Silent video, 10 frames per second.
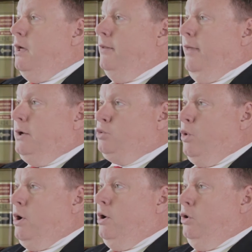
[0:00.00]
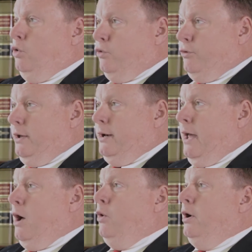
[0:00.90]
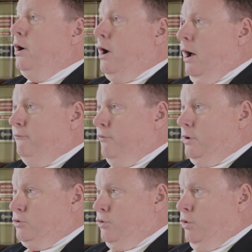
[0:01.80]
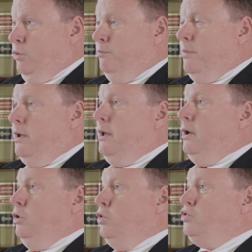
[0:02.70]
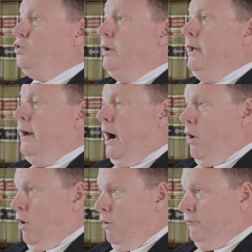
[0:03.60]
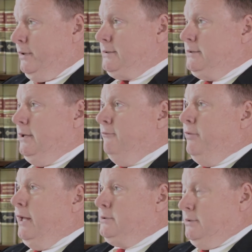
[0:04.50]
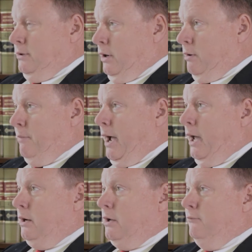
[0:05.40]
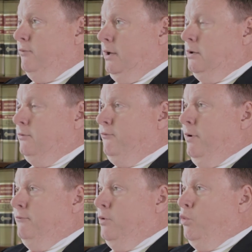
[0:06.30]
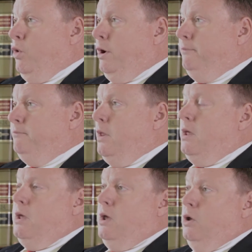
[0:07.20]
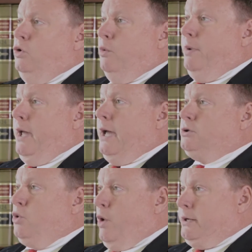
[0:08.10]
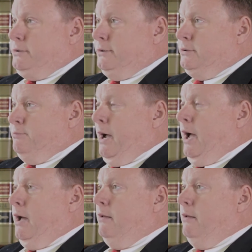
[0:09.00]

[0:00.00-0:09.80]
That's where you'll sit down in a conference room, usually at our office, if that's nearby and convenient for everyone. You'll be asked questions by